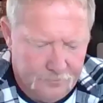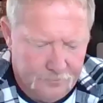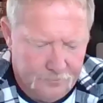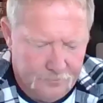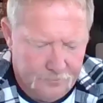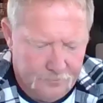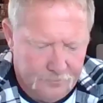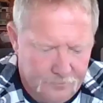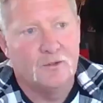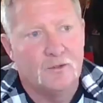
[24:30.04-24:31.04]
that having
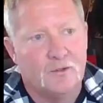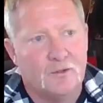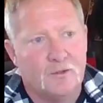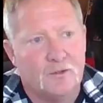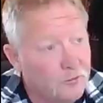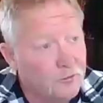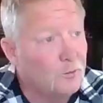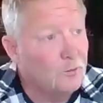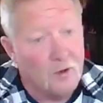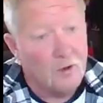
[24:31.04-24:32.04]
three people in this race
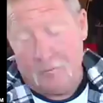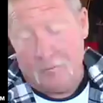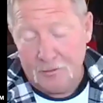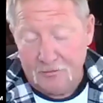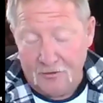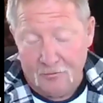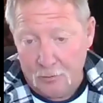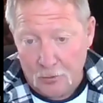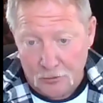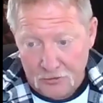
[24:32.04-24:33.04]
is
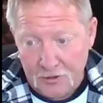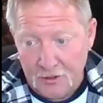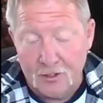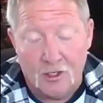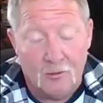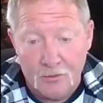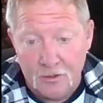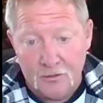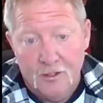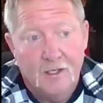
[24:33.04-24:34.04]
probably favorable to the
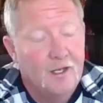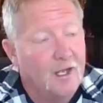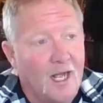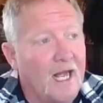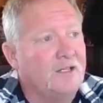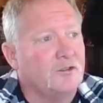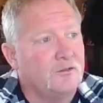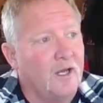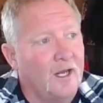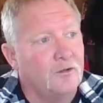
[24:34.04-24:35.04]
incumbent. I
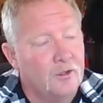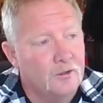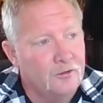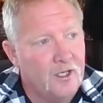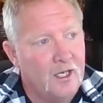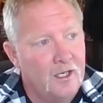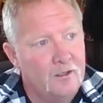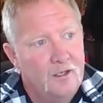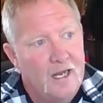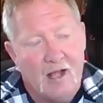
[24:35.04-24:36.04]
don't understand
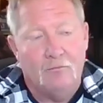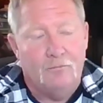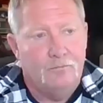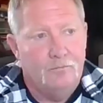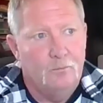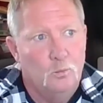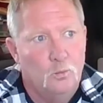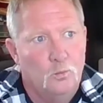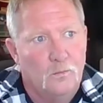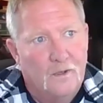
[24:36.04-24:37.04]
how
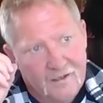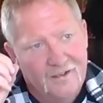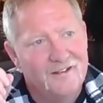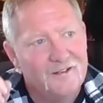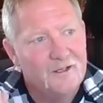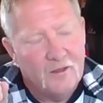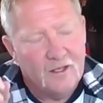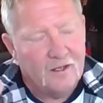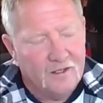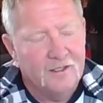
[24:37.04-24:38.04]
that. I
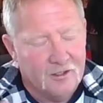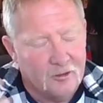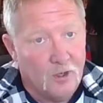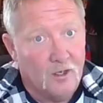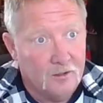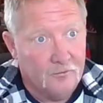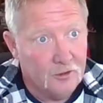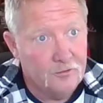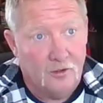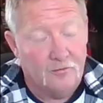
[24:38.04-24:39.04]
think that's a product of
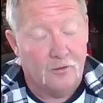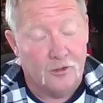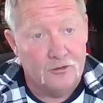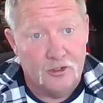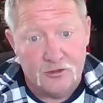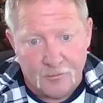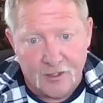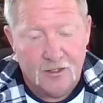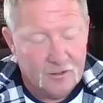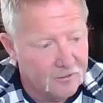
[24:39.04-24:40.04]
our system. I
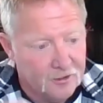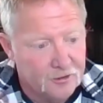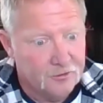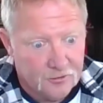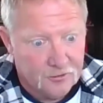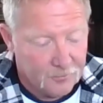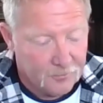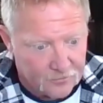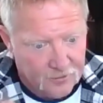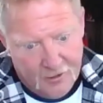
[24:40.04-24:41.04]
think the election system
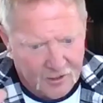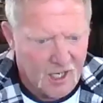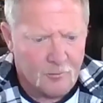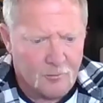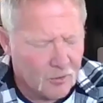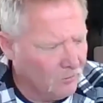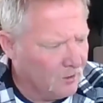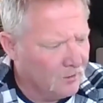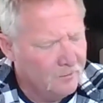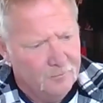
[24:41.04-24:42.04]
is kind of
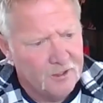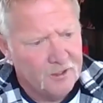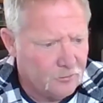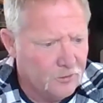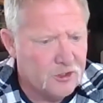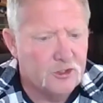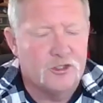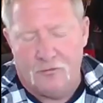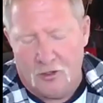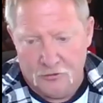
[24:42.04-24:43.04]
broken because we
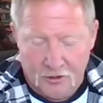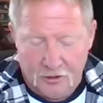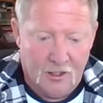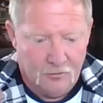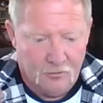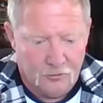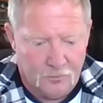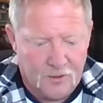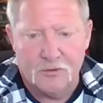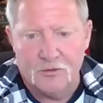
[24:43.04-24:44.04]
just default again
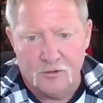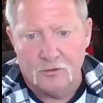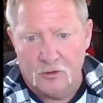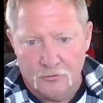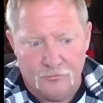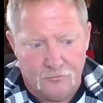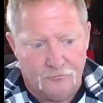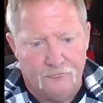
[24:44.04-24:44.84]
those people that don't go